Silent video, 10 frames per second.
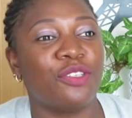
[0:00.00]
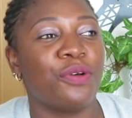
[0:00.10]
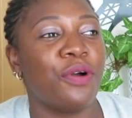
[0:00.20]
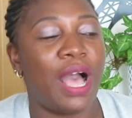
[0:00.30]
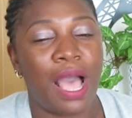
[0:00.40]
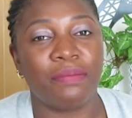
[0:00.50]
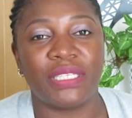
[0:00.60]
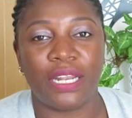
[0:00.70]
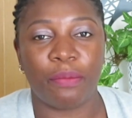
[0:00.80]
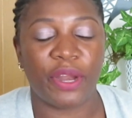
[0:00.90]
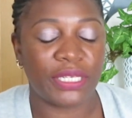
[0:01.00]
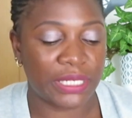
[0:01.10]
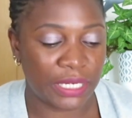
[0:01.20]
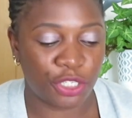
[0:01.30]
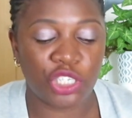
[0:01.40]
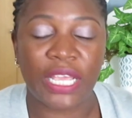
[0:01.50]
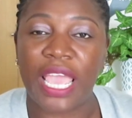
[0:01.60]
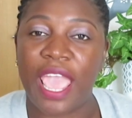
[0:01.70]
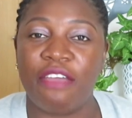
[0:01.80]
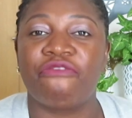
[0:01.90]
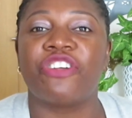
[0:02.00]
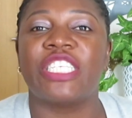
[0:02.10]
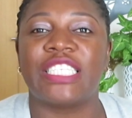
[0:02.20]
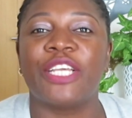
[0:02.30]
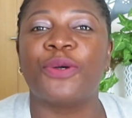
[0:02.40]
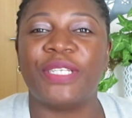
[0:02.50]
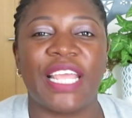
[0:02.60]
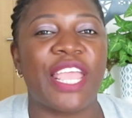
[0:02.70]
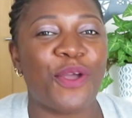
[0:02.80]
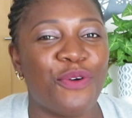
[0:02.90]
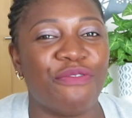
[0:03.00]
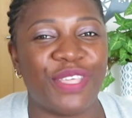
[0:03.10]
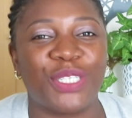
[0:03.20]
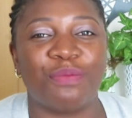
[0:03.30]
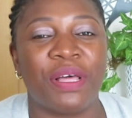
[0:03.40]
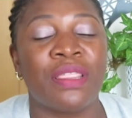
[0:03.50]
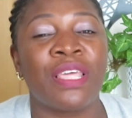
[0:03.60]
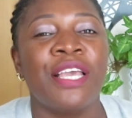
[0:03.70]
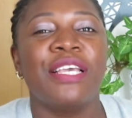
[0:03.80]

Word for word: so I'm celebrating literally every single day of this month.